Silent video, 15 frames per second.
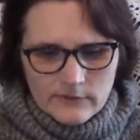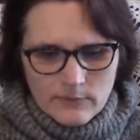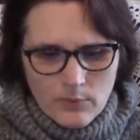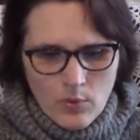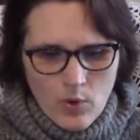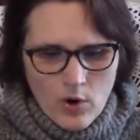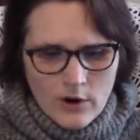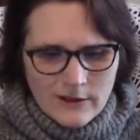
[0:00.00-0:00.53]

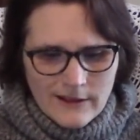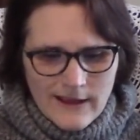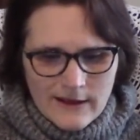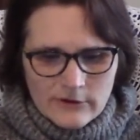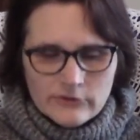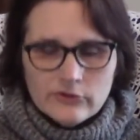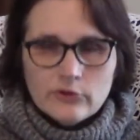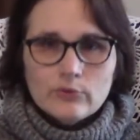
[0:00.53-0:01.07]
more
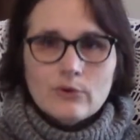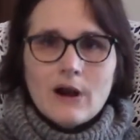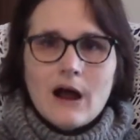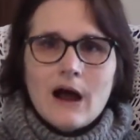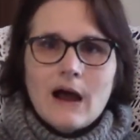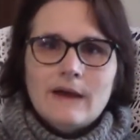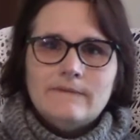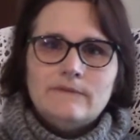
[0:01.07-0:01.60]
letters
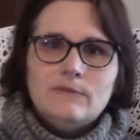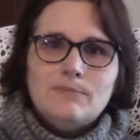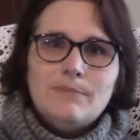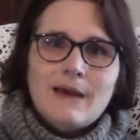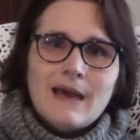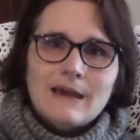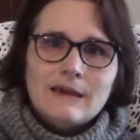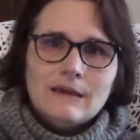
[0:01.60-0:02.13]
arrived,
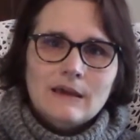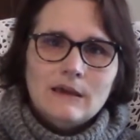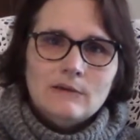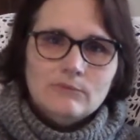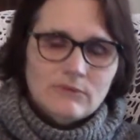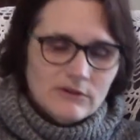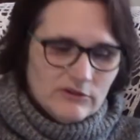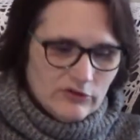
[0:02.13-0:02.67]
begging
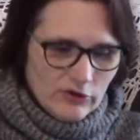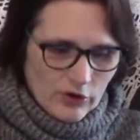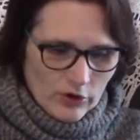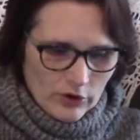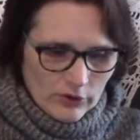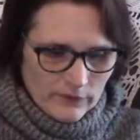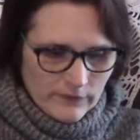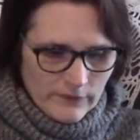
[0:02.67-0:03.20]
him to serve.